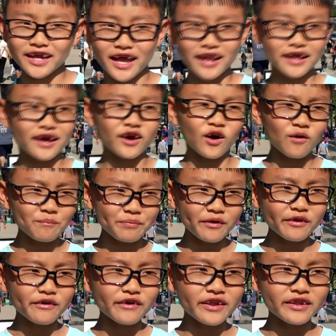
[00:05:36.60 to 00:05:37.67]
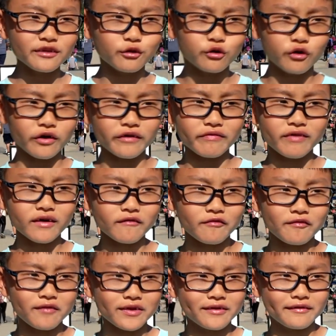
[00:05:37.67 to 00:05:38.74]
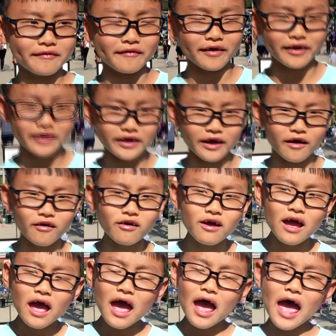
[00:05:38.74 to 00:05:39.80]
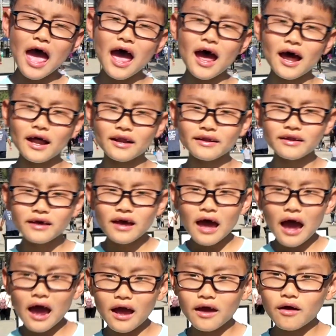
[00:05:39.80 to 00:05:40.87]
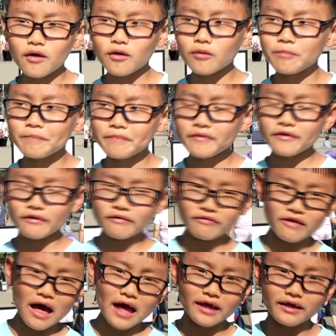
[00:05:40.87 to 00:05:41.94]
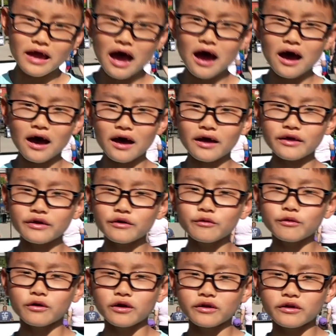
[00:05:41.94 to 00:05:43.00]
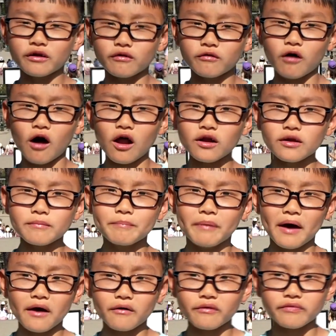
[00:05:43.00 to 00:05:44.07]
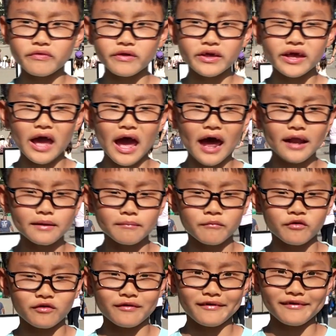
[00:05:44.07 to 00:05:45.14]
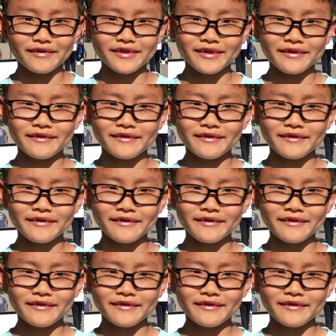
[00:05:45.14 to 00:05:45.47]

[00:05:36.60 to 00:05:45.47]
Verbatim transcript: and I hope you enjoyed this video and that uh, you learned a lot about the animals.